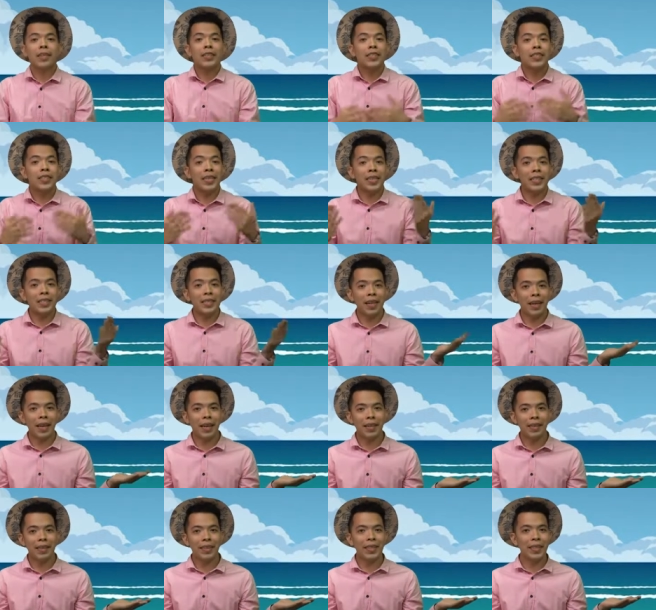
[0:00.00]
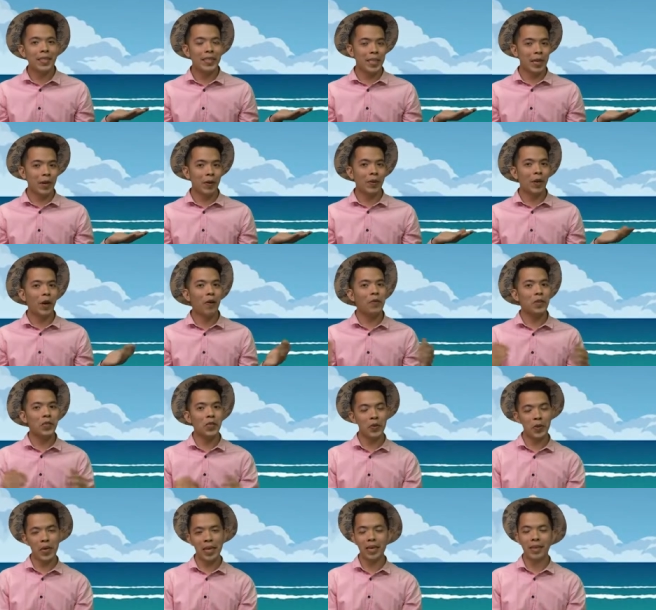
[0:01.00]
Just like the sound of a
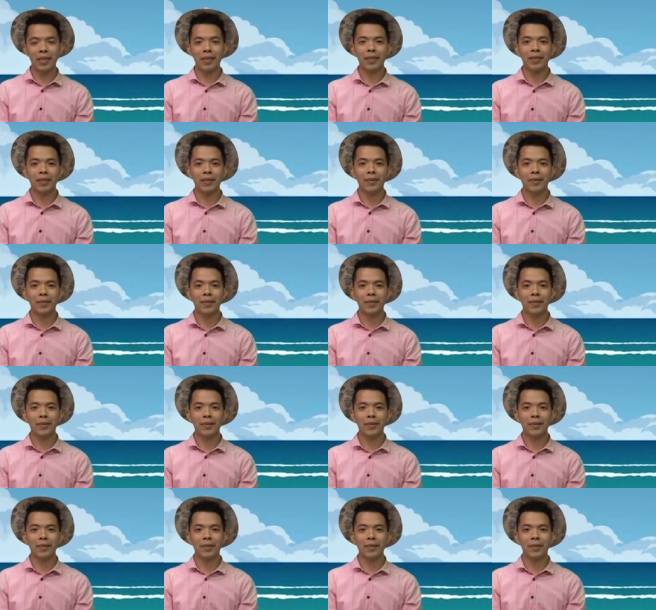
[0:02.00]
train.